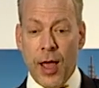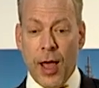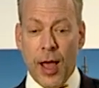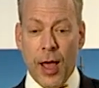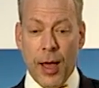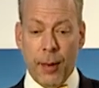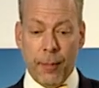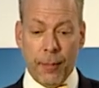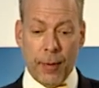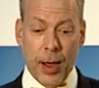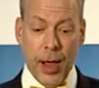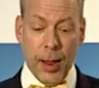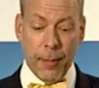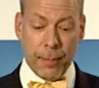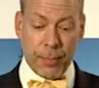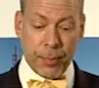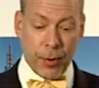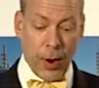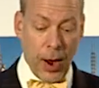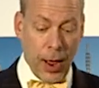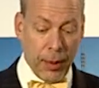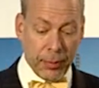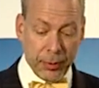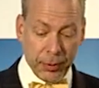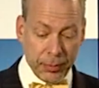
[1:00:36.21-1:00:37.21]
and
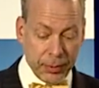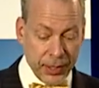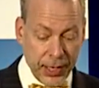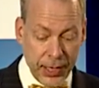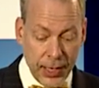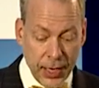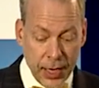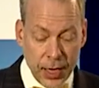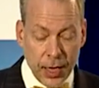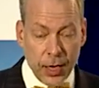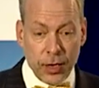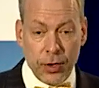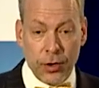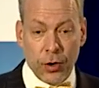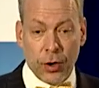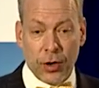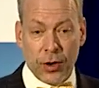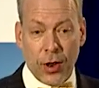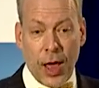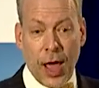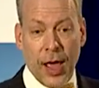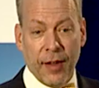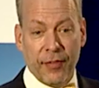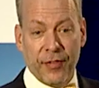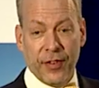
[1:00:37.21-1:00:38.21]
probably your
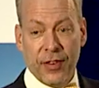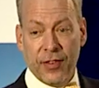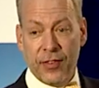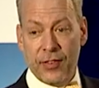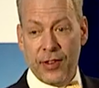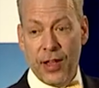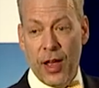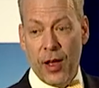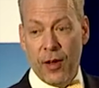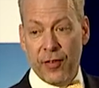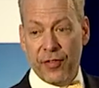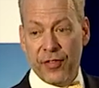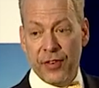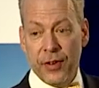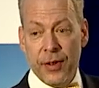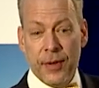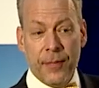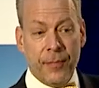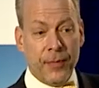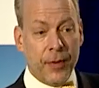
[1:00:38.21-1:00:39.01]
life itself.